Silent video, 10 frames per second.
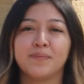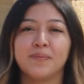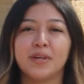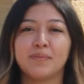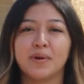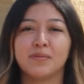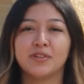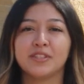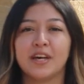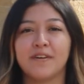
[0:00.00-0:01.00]
Make
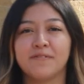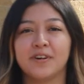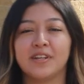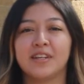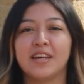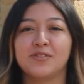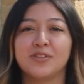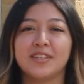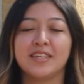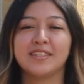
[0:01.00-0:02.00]
memories, have fun, and
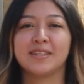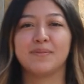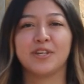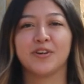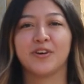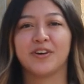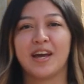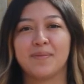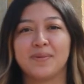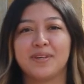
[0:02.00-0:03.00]
do the things that make your heart
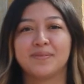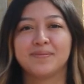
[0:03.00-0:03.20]
happy.